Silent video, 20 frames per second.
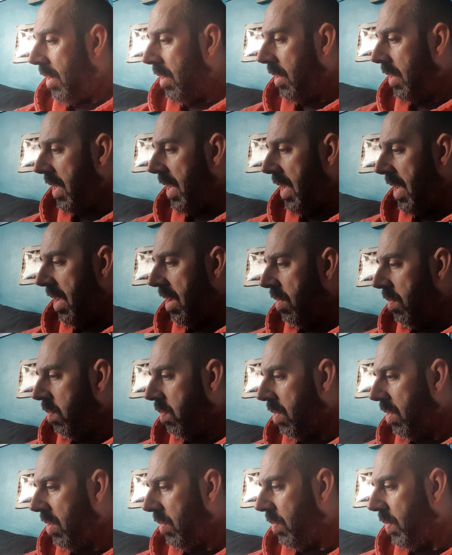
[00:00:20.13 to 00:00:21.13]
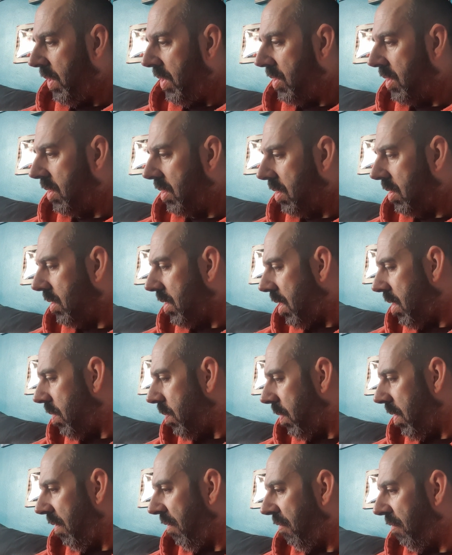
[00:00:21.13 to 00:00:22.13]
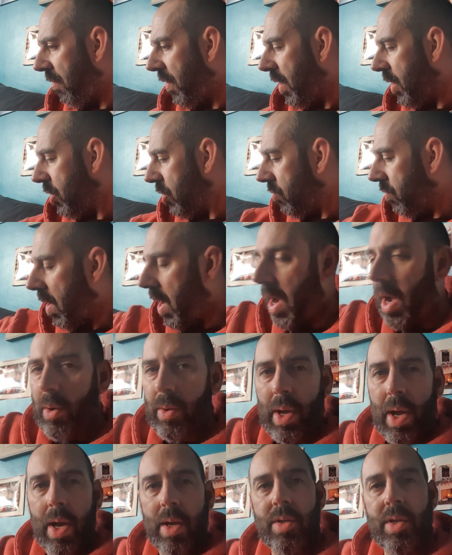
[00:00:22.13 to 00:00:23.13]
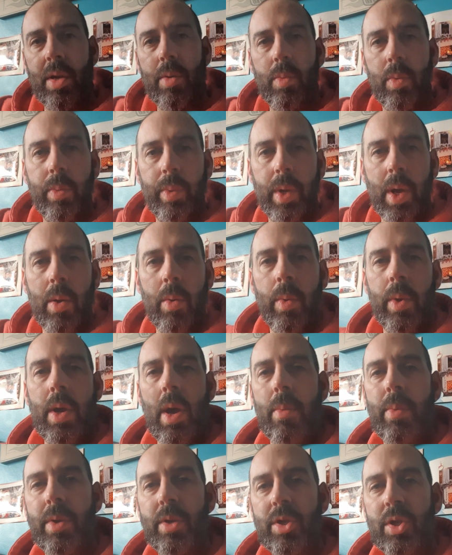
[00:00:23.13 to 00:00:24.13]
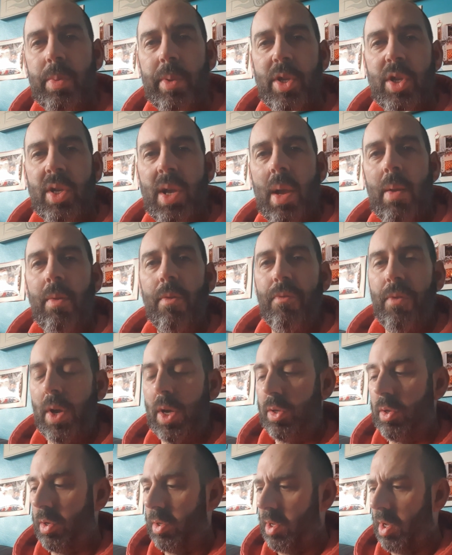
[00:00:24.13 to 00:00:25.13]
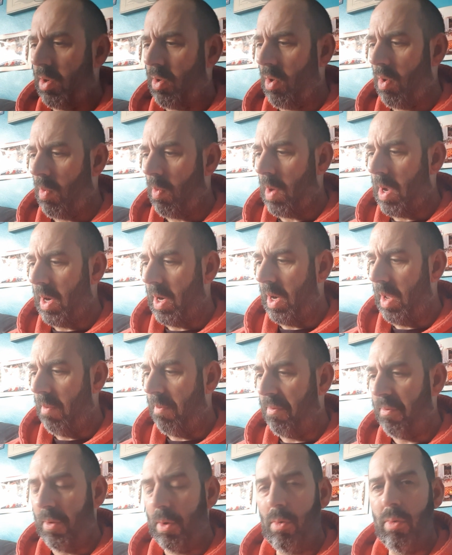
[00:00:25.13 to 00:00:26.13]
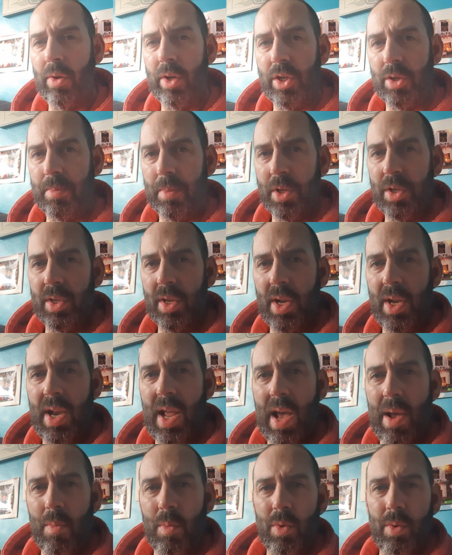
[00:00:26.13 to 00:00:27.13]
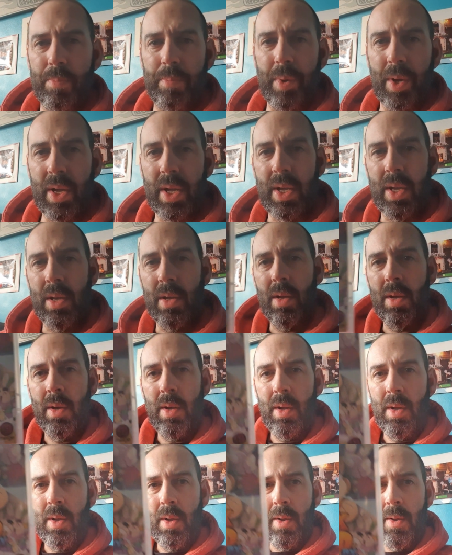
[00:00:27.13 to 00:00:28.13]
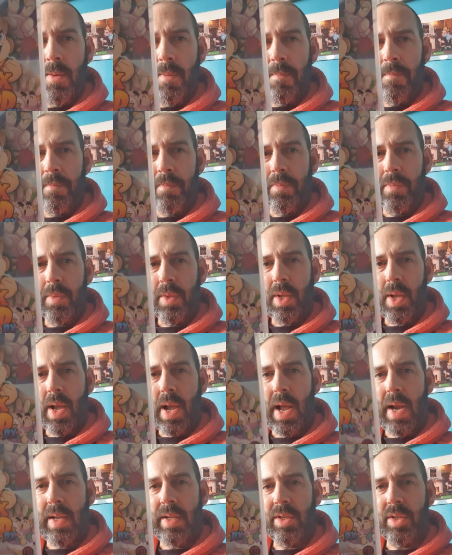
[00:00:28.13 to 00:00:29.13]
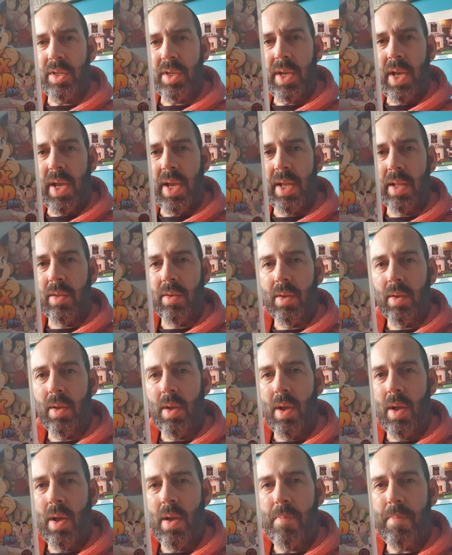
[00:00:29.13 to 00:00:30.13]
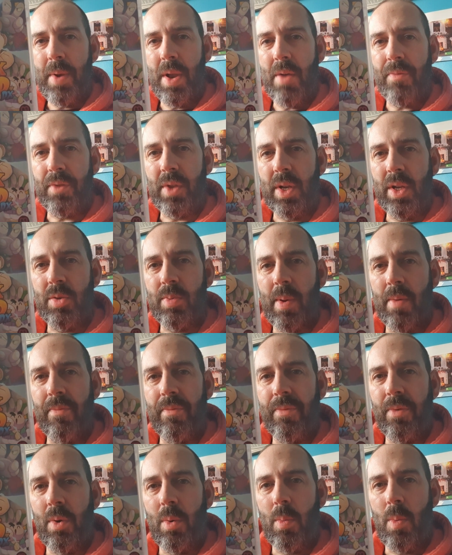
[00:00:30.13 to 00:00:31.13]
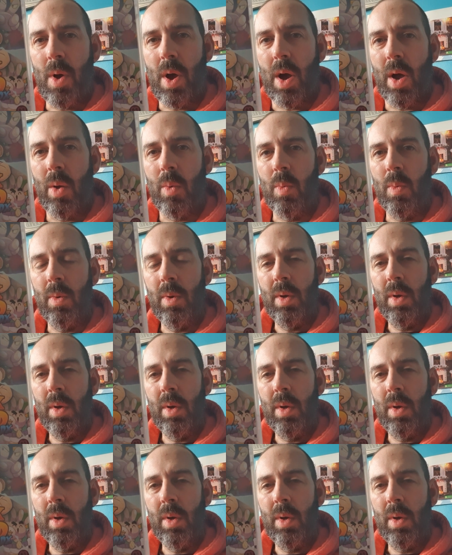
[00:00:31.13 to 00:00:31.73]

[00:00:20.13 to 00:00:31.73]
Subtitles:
Now, what do we start with first? Right, okay, I'll tell you what we'll go. We'll go with the Switch games first because I got one of them for Christmas and that would be Alex Kidd. I've been after this one for a while.